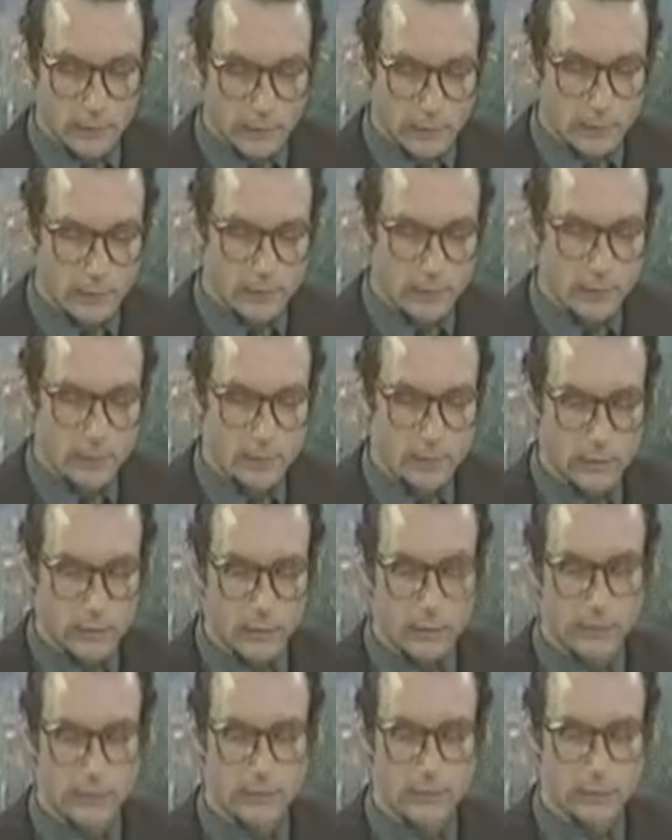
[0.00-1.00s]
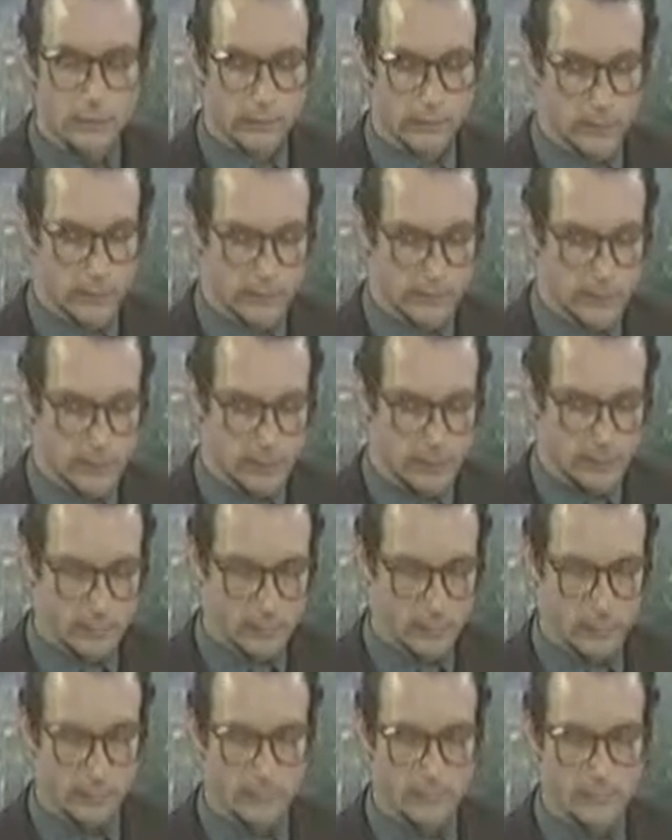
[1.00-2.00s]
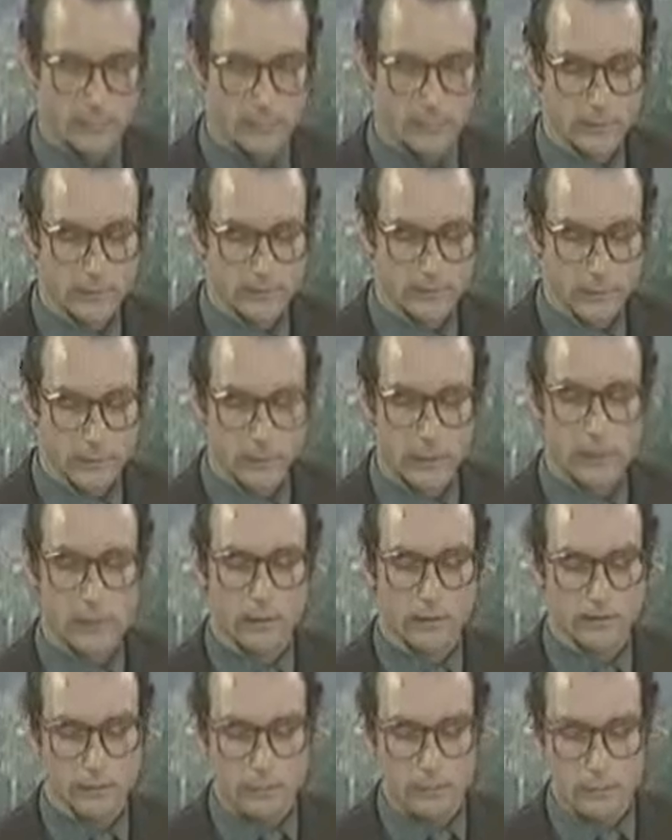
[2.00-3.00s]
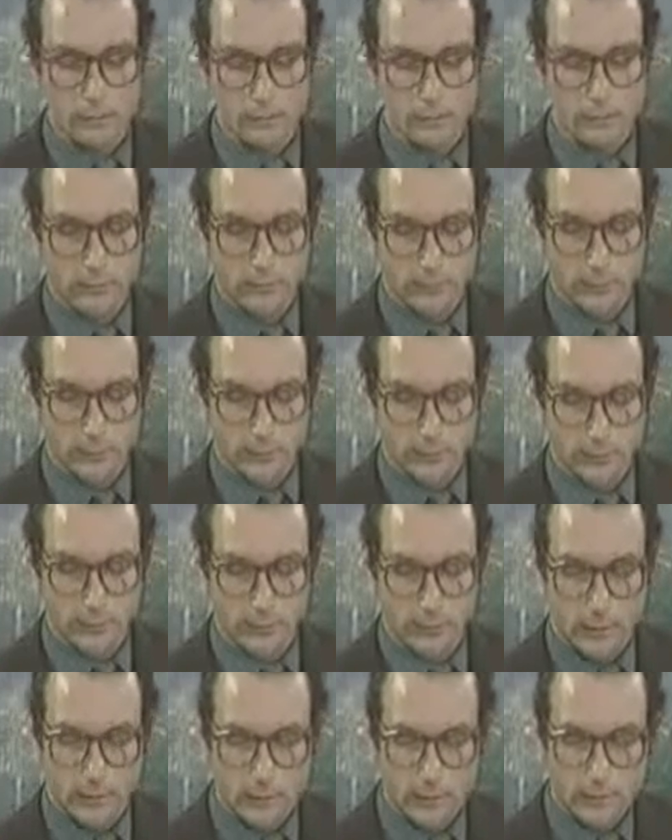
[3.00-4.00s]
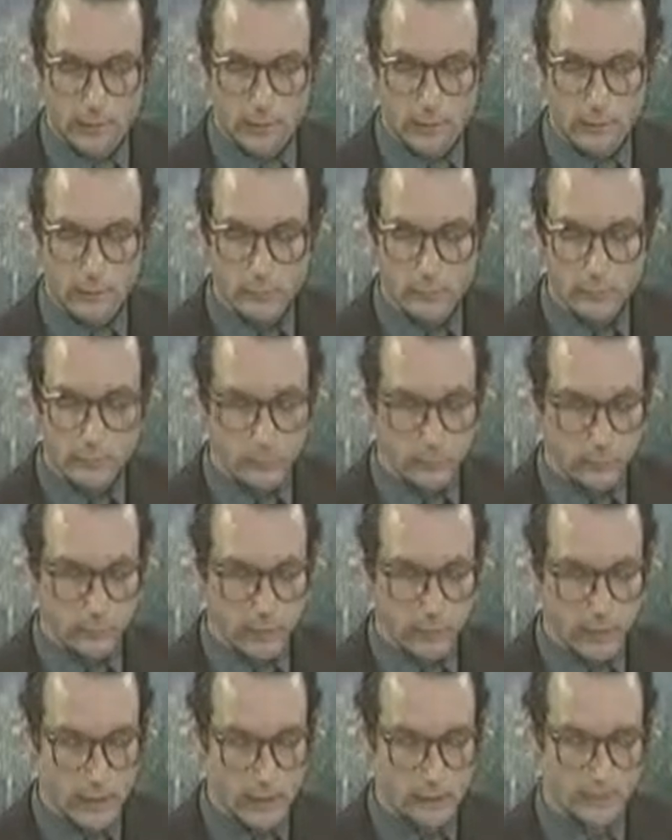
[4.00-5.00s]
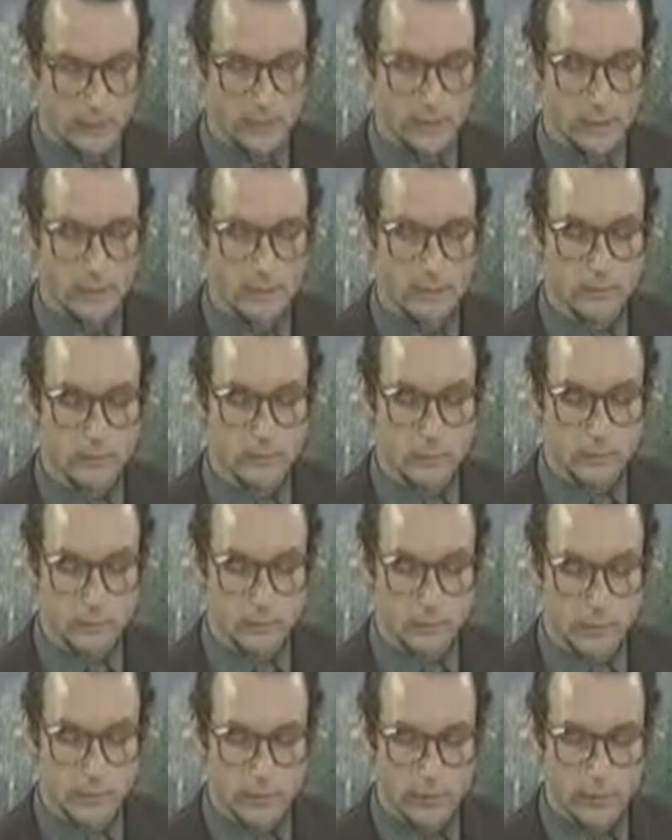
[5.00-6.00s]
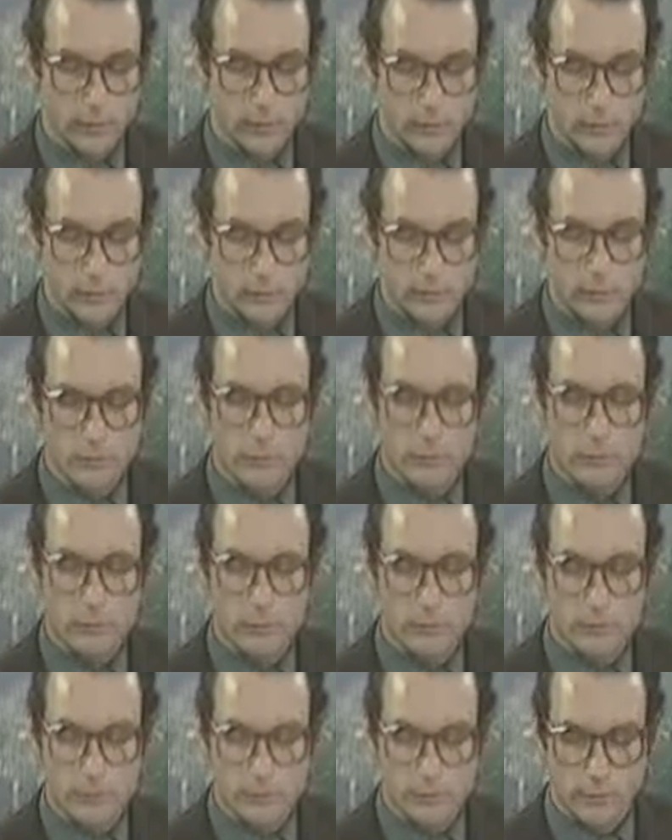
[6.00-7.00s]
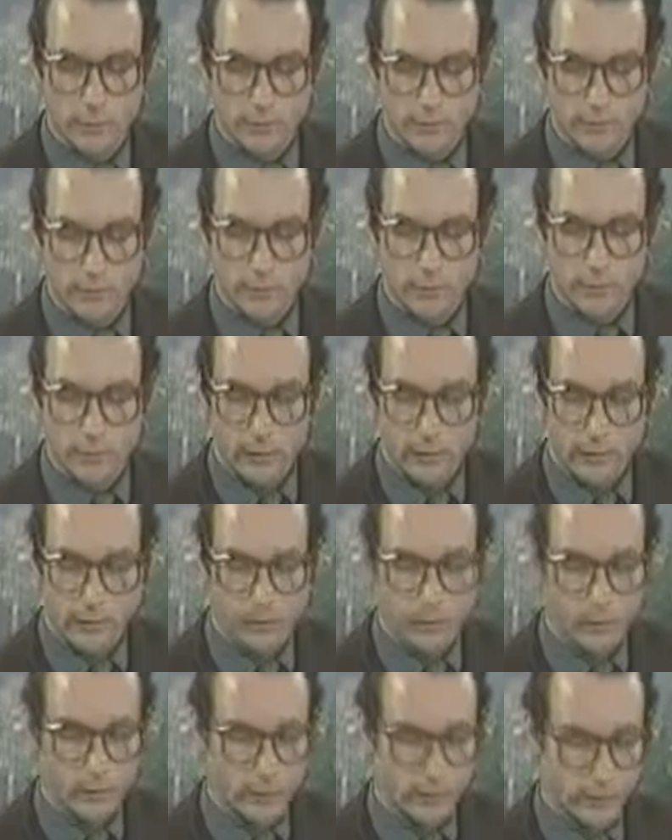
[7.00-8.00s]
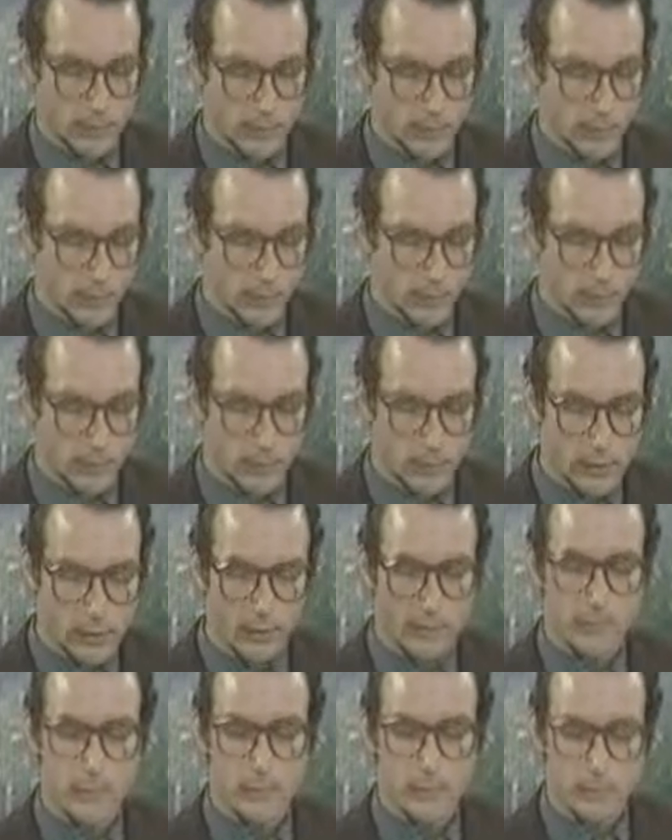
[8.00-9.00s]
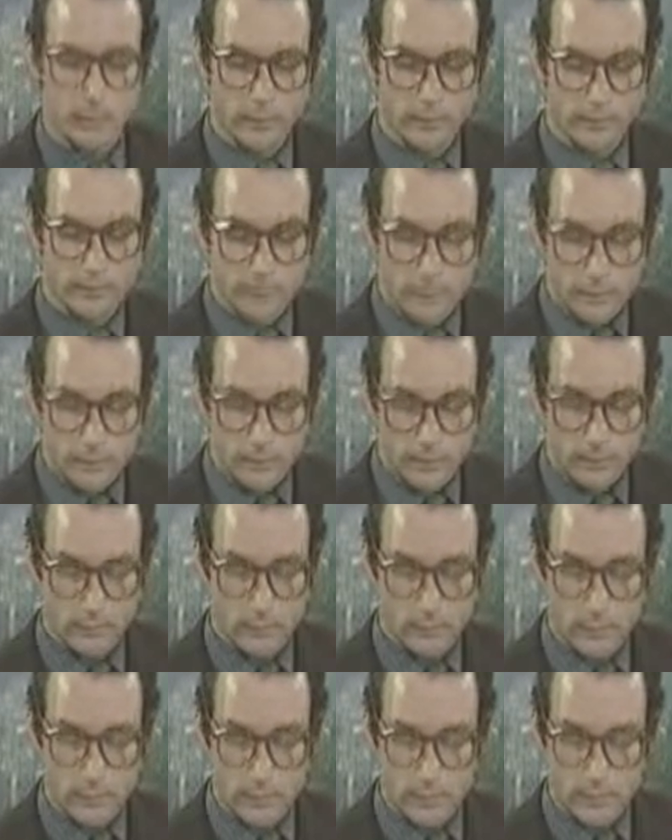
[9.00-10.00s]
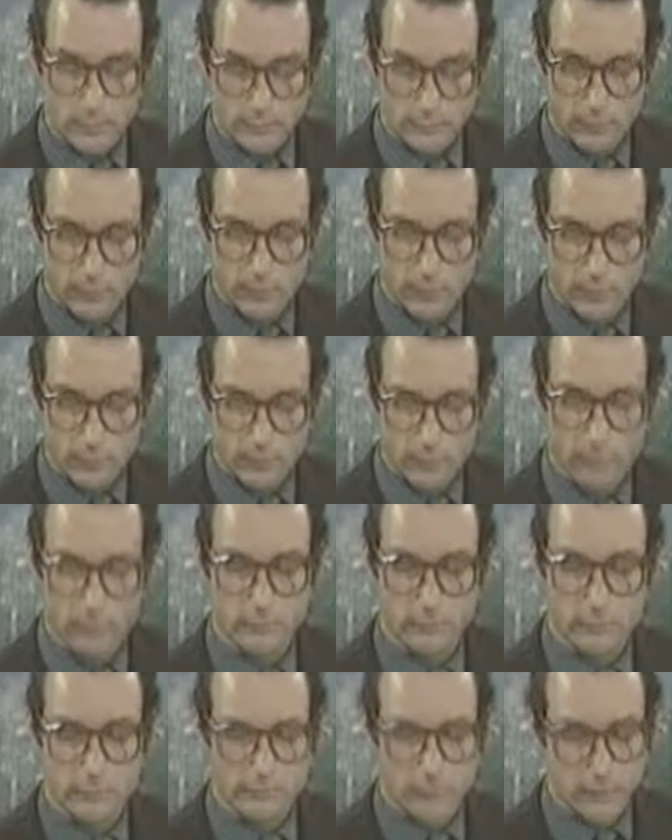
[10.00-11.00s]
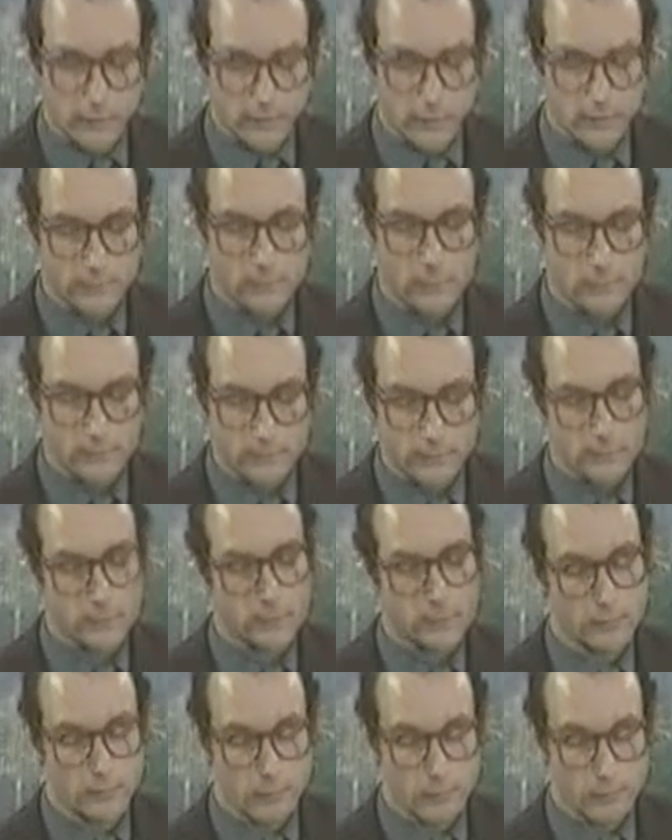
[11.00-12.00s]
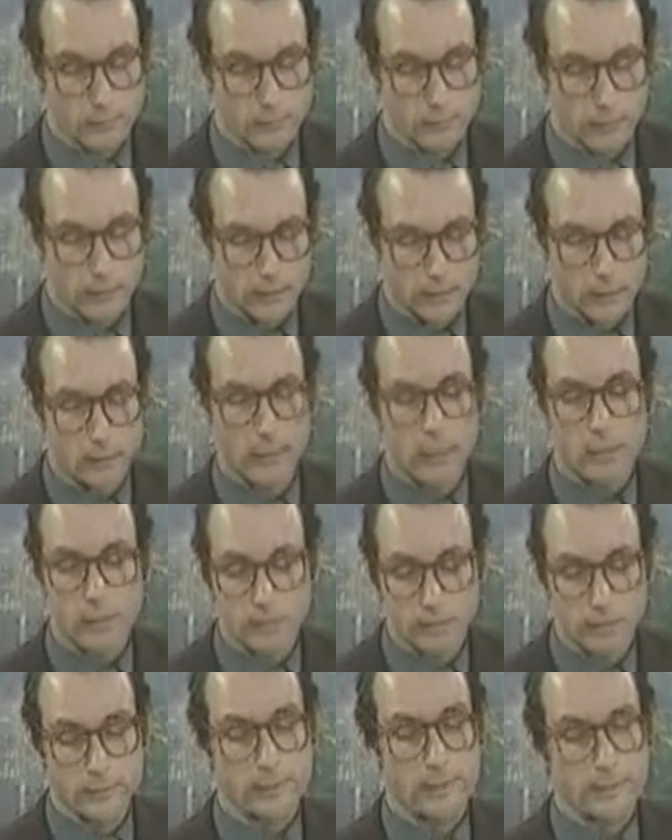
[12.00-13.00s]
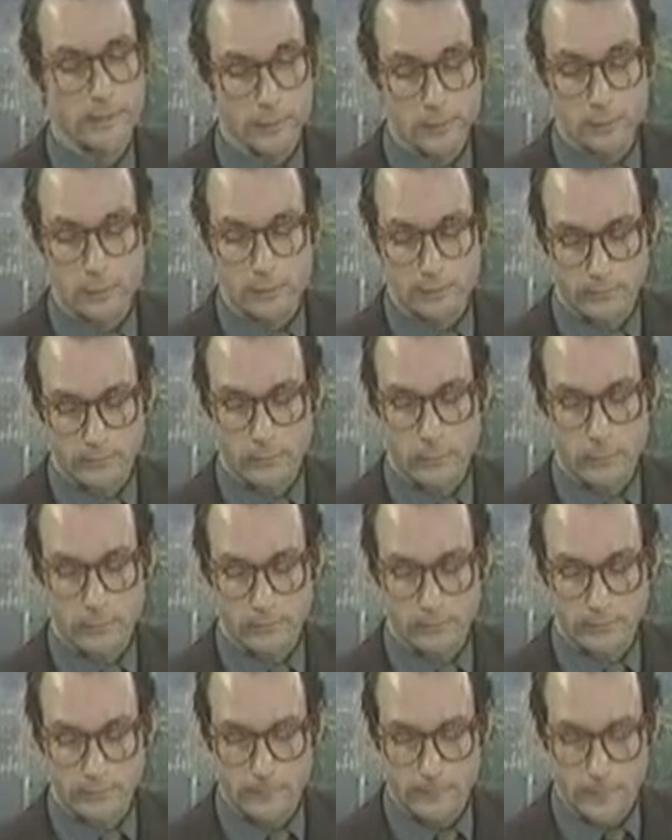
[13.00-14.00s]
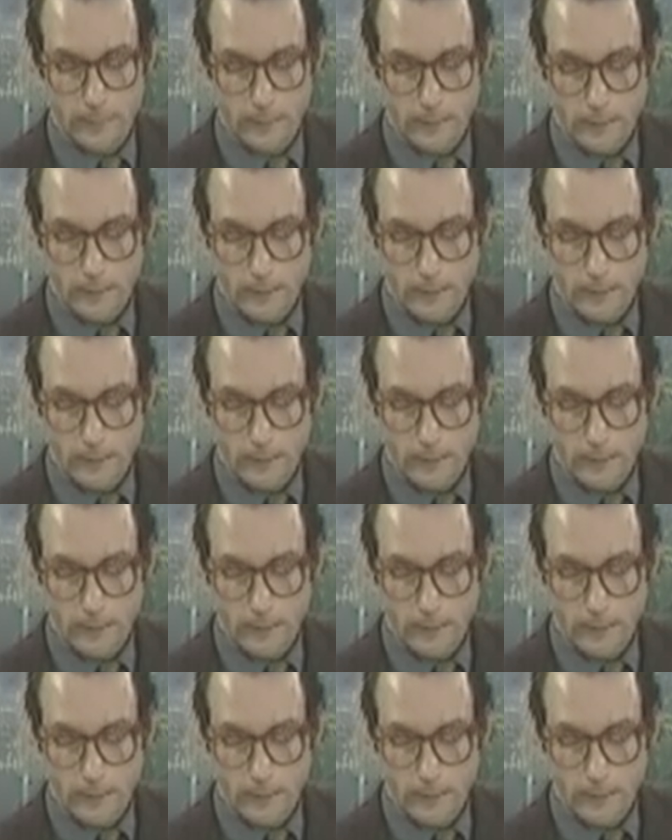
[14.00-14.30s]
illustrating clearly what has happened freedom of the human being, freedom which is gradually being destroyed by those who hold social and economic power, people invested with enough power to enslave their fellow men, all in the name of freedom.